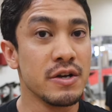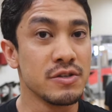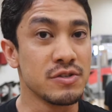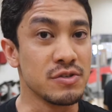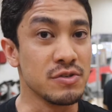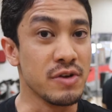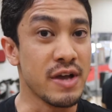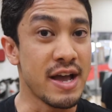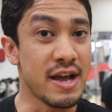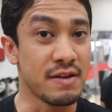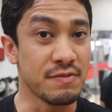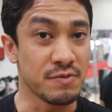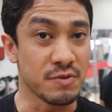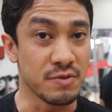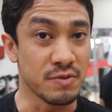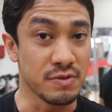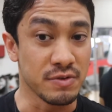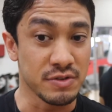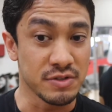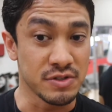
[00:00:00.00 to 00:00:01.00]

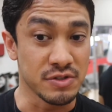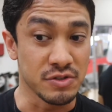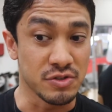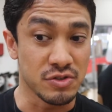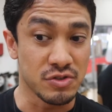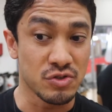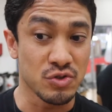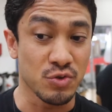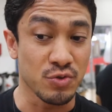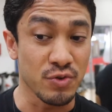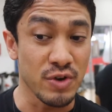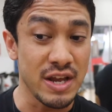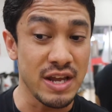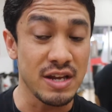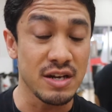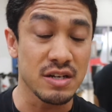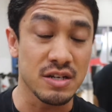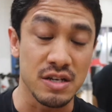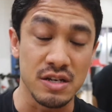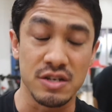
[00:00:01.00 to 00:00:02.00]
to
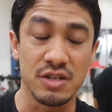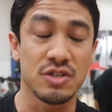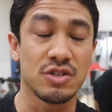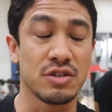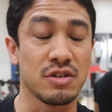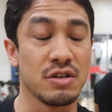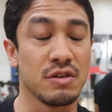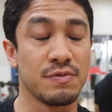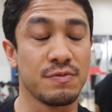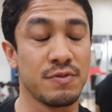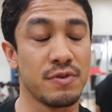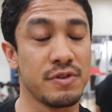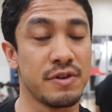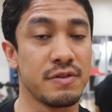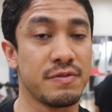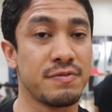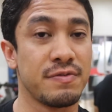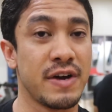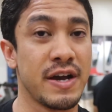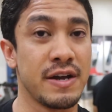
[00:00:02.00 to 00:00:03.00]
train conditioning for
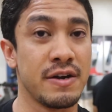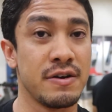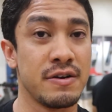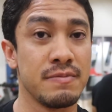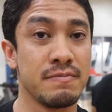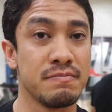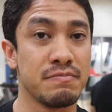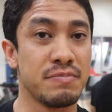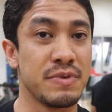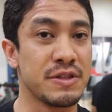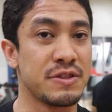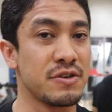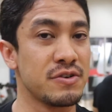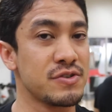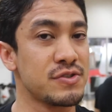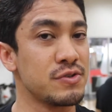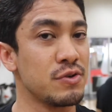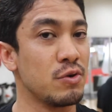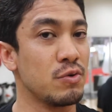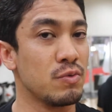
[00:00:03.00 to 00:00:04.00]
their fighter, but
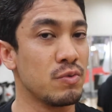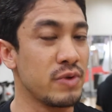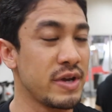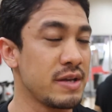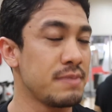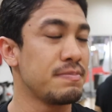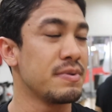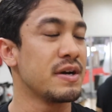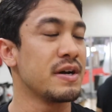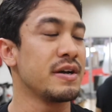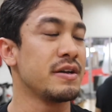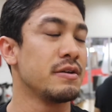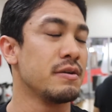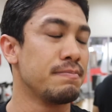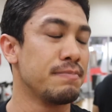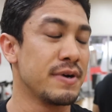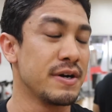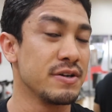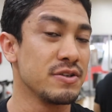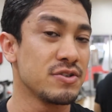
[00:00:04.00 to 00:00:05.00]
there's no weight behind the
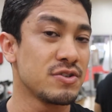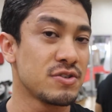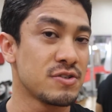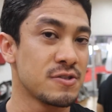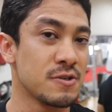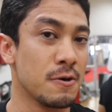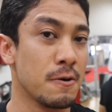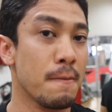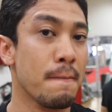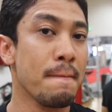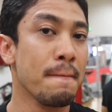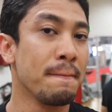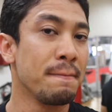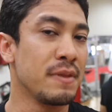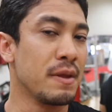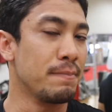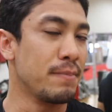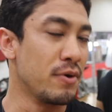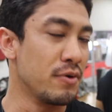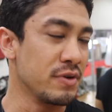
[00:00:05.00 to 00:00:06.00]
punch, so
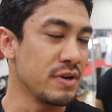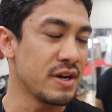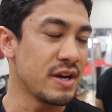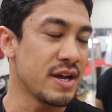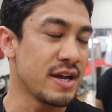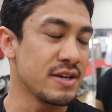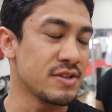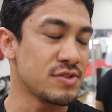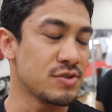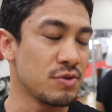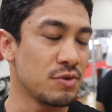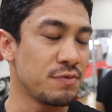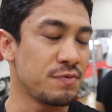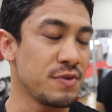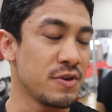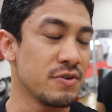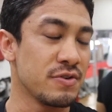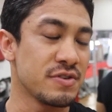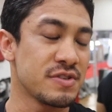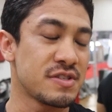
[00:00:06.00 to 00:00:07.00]
the opponent has no
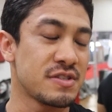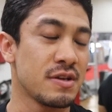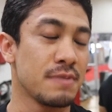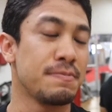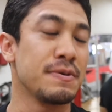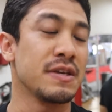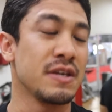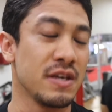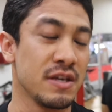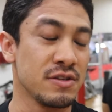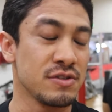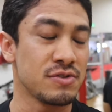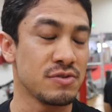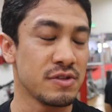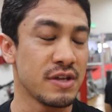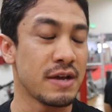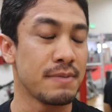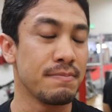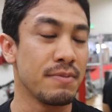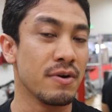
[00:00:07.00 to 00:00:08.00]
fear in stepping into
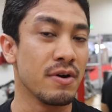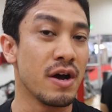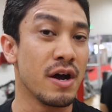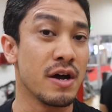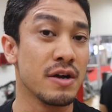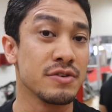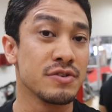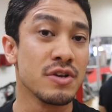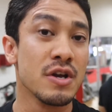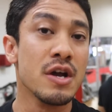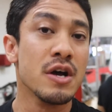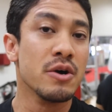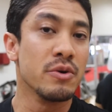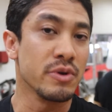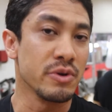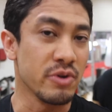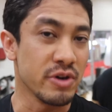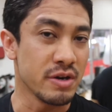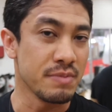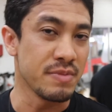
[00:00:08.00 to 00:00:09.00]
that barrage.
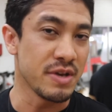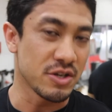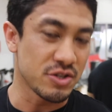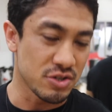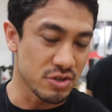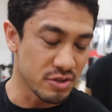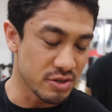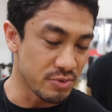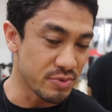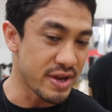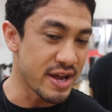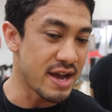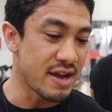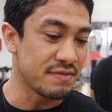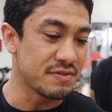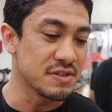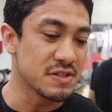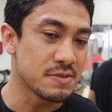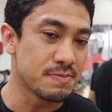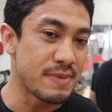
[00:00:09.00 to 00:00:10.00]
We want to make sure that we
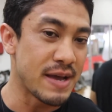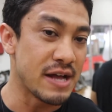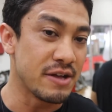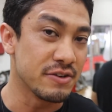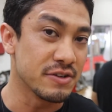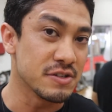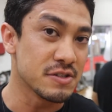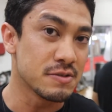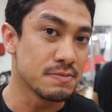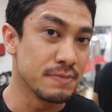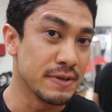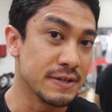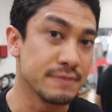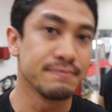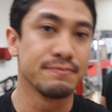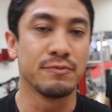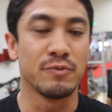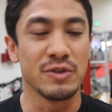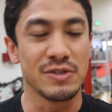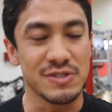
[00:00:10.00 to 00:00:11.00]
have this balance, but
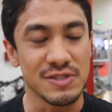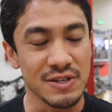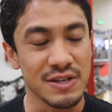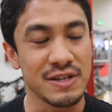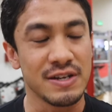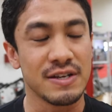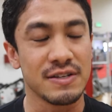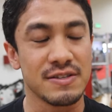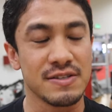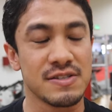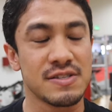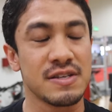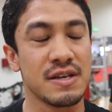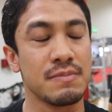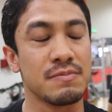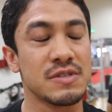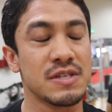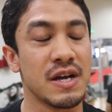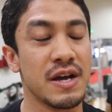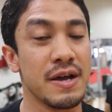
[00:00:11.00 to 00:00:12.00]
once again, at the
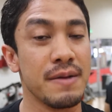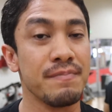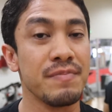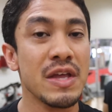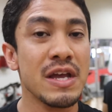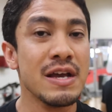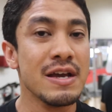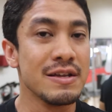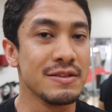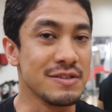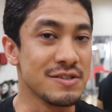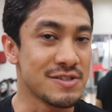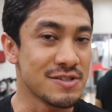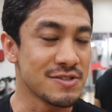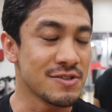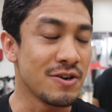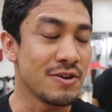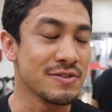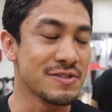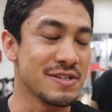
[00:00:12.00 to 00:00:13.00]
same time, this
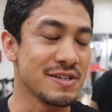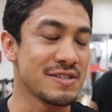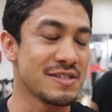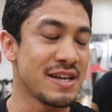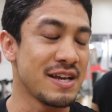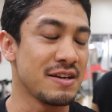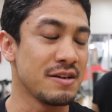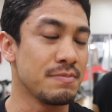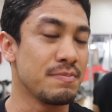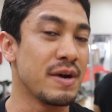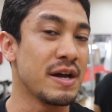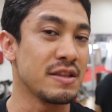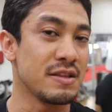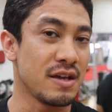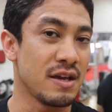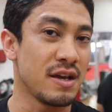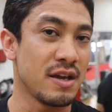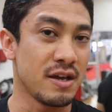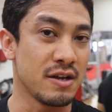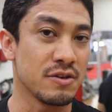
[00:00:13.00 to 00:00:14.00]
is all dictated by the
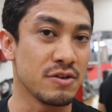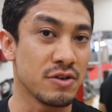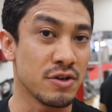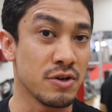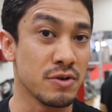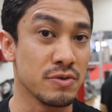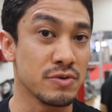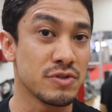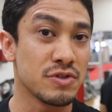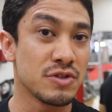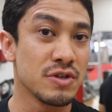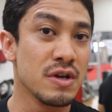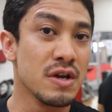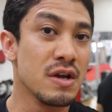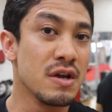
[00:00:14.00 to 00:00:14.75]
head coach.